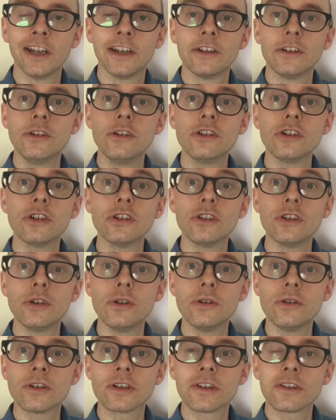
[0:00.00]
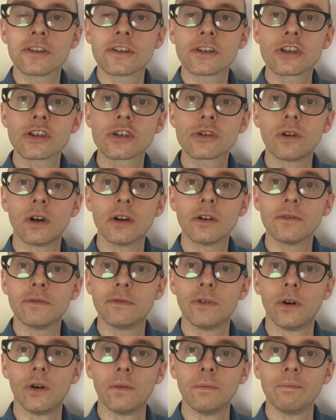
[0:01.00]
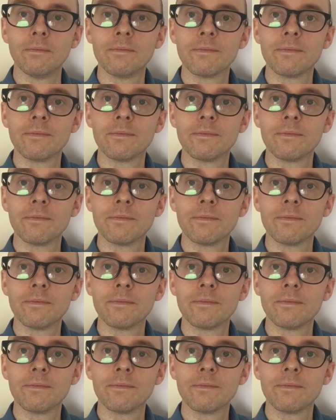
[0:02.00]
you should use the strong form.